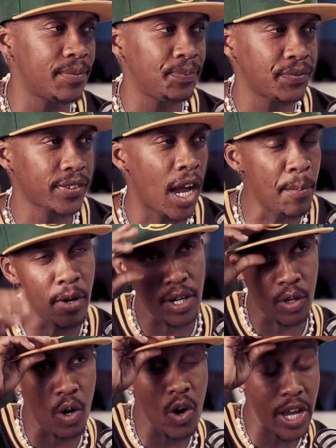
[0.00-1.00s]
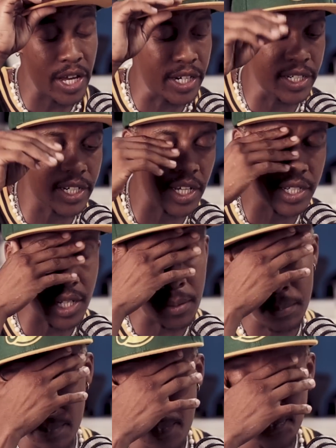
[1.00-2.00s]
yeah, I'm gonna go ahead and take
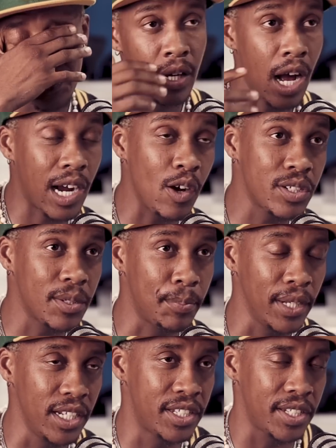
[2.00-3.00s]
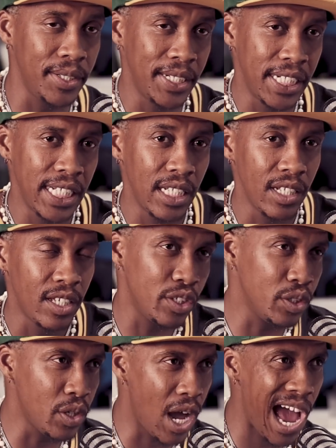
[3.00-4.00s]
some accountability. Right.
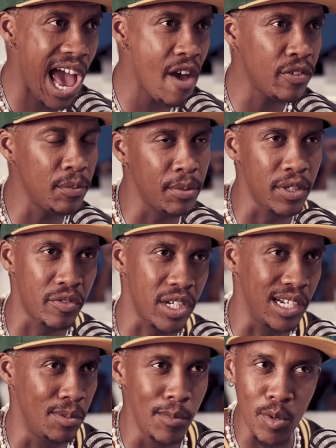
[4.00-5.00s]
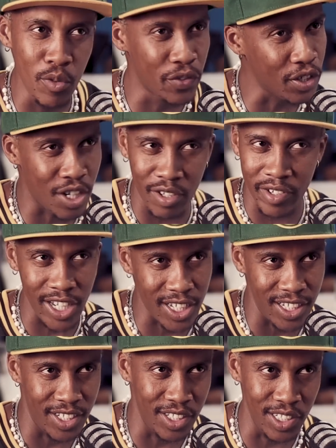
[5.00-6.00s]
You know, I haven't been really moving
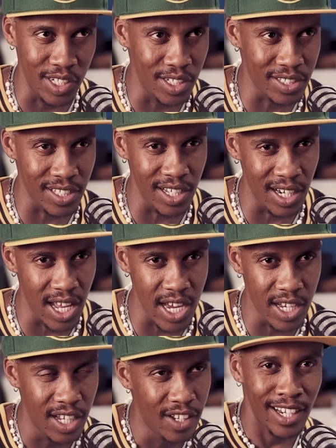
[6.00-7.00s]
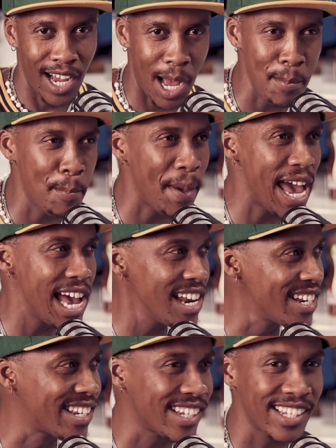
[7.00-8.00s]
correctly. You know okay. what I'm saying? Like, I'm
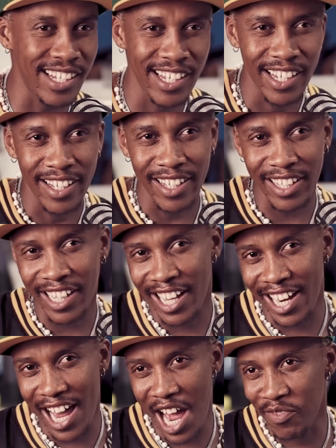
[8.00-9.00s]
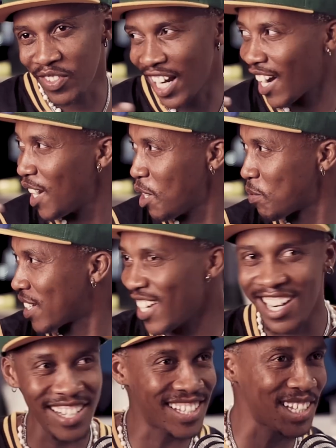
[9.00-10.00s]
banned at half the clubs
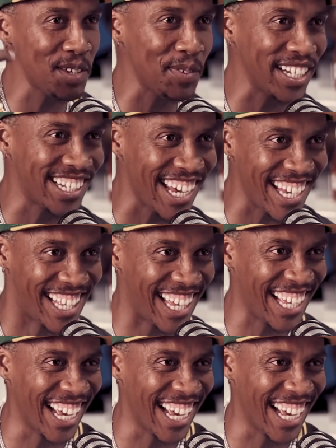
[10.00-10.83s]
here in CBD.